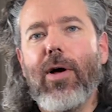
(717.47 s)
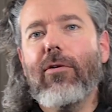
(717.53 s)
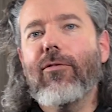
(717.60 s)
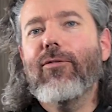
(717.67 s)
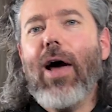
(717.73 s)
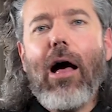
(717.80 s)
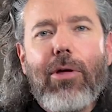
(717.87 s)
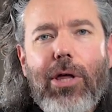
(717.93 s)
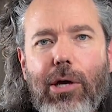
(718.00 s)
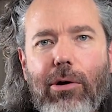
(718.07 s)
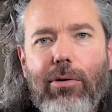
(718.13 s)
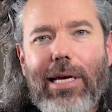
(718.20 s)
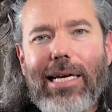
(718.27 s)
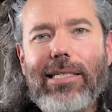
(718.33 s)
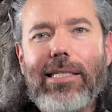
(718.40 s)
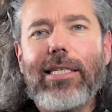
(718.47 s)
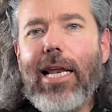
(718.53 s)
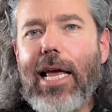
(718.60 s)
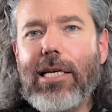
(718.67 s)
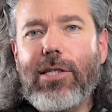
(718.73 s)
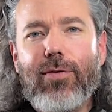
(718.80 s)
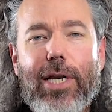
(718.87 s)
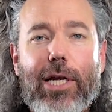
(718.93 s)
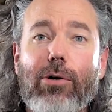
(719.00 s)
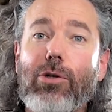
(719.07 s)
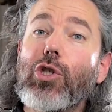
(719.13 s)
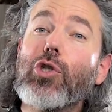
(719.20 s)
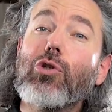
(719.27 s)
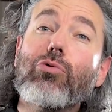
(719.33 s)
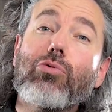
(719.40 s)
found value in today's video,
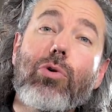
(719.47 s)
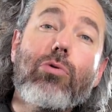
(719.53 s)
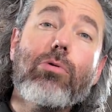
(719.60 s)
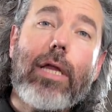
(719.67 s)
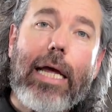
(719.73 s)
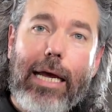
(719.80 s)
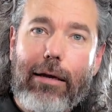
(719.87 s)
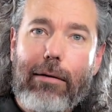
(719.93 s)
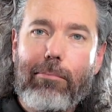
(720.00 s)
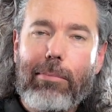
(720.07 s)
truly,